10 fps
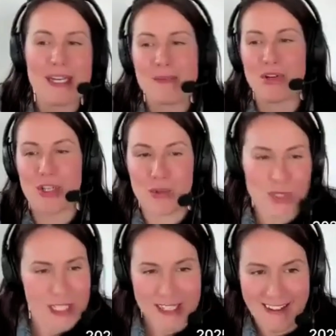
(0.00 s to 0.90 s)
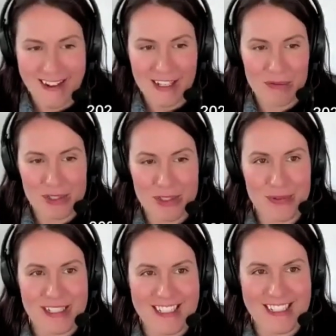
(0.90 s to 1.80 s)
The body's pretty cool like that. It will
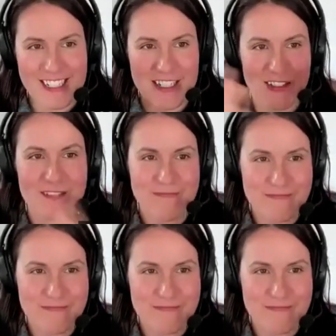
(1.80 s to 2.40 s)
do what it needs to do.